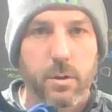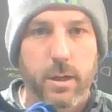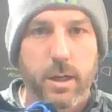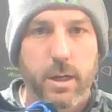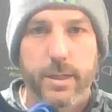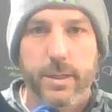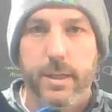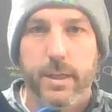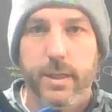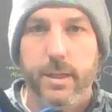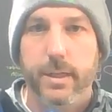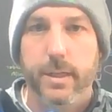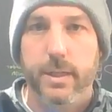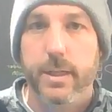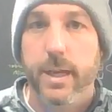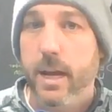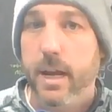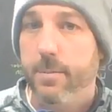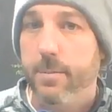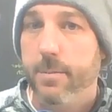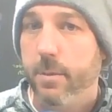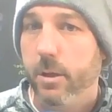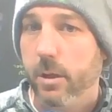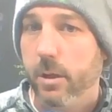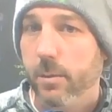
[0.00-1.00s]
It has a
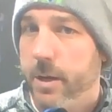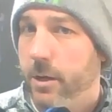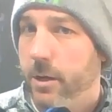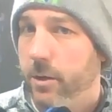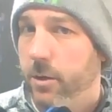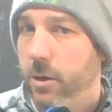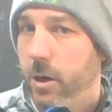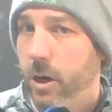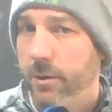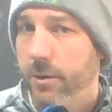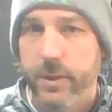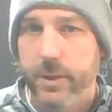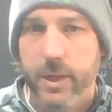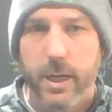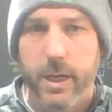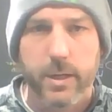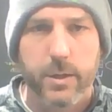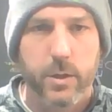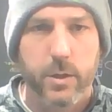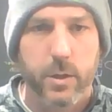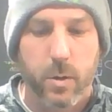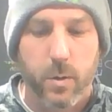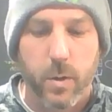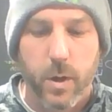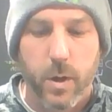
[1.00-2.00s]
10 millimeter offset,
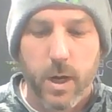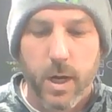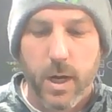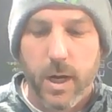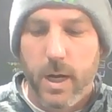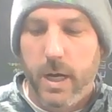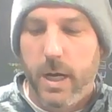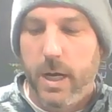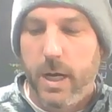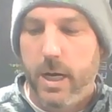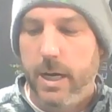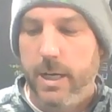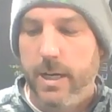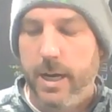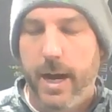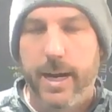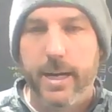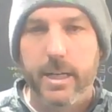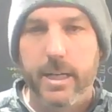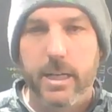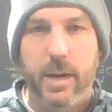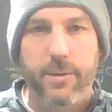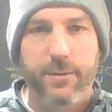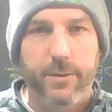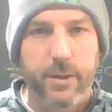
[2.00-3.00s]
so I
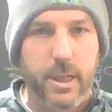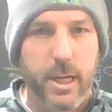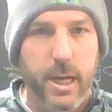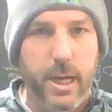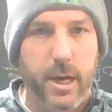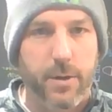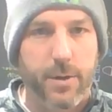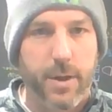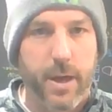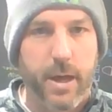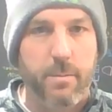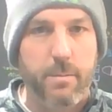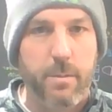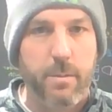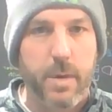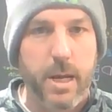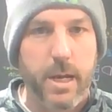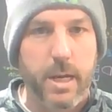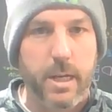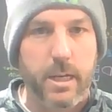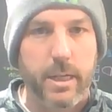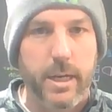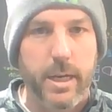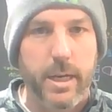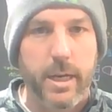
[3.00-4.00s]
could definitely tell that
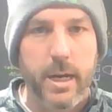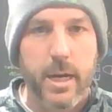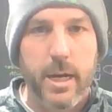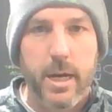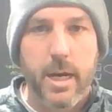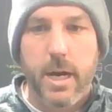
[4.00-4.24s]
immediately.